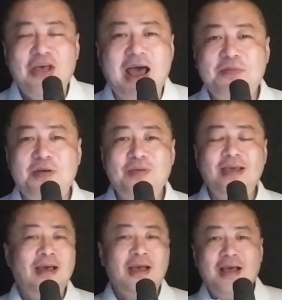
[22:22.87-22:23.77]
Had it been
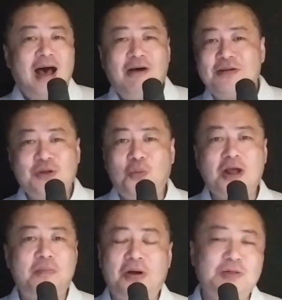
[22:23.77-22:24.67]
me, I'll just go
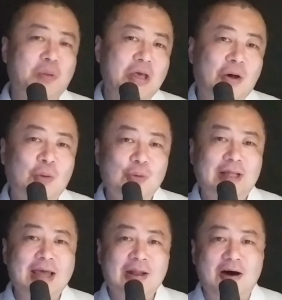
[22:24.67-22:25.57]
work on my resume all
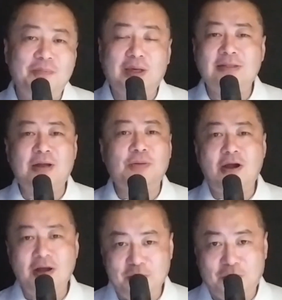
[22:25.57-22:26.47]
day long because I don't
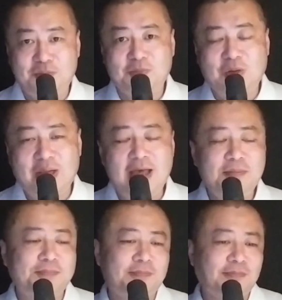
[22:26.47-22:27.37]
care anymore, okay?
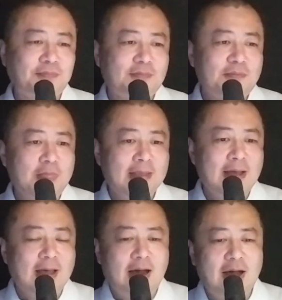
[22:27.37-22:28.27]

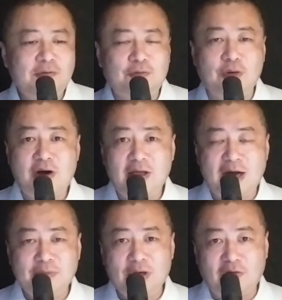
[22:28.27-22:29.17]
And 4:30,
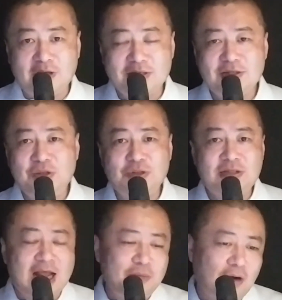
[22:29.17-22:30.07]
come to the office. You
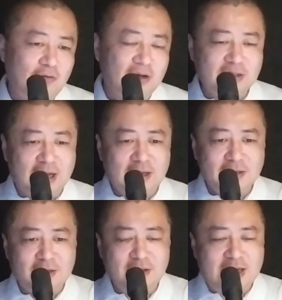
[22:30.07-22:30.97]
set up your office like
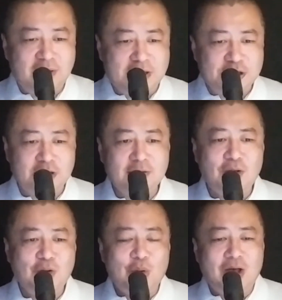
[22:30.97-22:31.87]
interrogation,
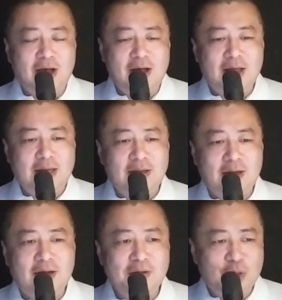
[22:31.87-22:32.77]
and
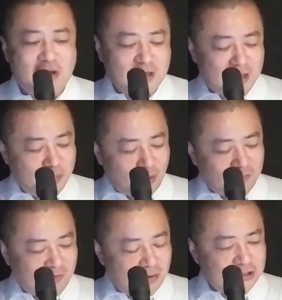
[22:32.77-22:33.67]
you have a clipboard
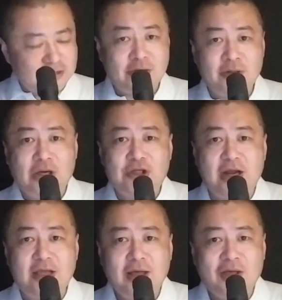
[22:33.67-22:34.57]
full of questions. You go,
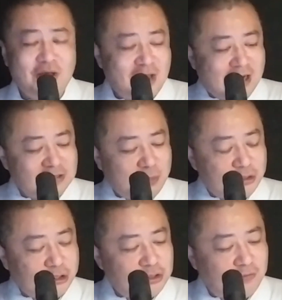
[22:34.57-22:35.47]
Johnny, I got some
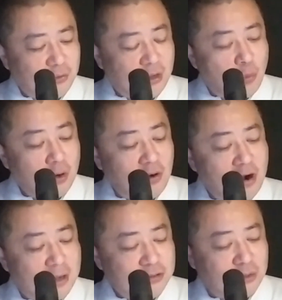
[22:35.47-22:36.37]
questions here for you. I want to learn
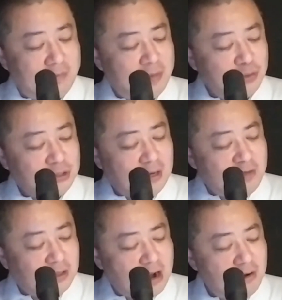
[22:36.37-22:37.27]
about you. I'm the most
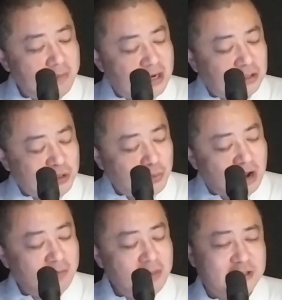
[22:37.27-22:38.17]
loving and caring manager you will
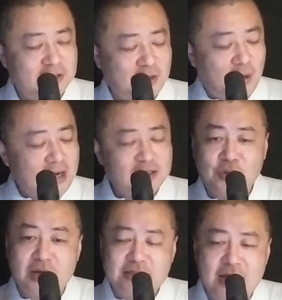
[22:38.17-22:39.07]
ever meet. All right?
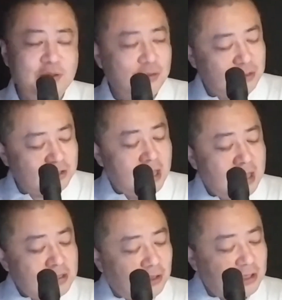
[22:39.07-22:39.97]
You understand? Good.
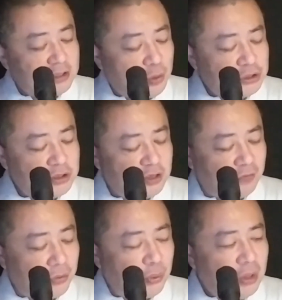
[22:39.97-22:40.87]
So I got some questions here
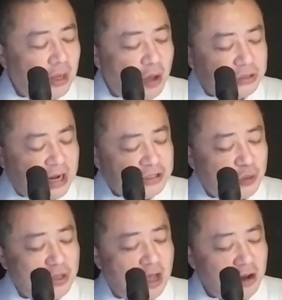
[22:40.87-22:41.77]
for you. I want you to answer
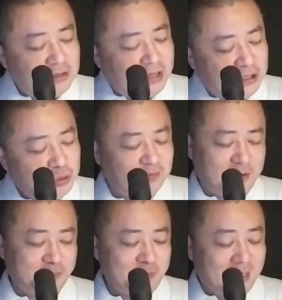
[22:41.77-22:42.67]
me honestly and
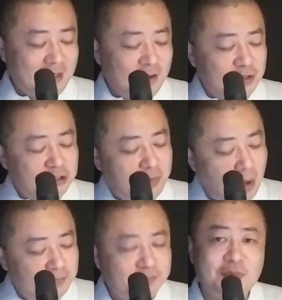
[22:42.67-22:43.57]
truthfully. Question number
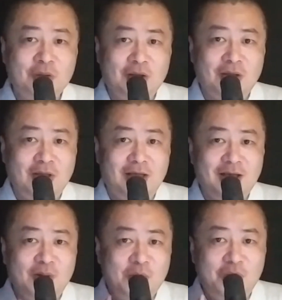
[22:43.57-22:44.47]
1.
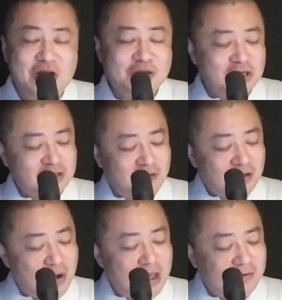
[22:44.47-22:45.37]
Where do you see yourself
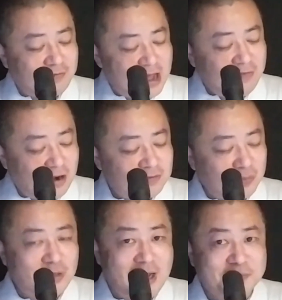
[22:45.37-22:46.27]
going 5 years
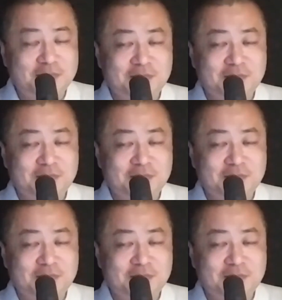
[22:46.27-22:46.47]
from today?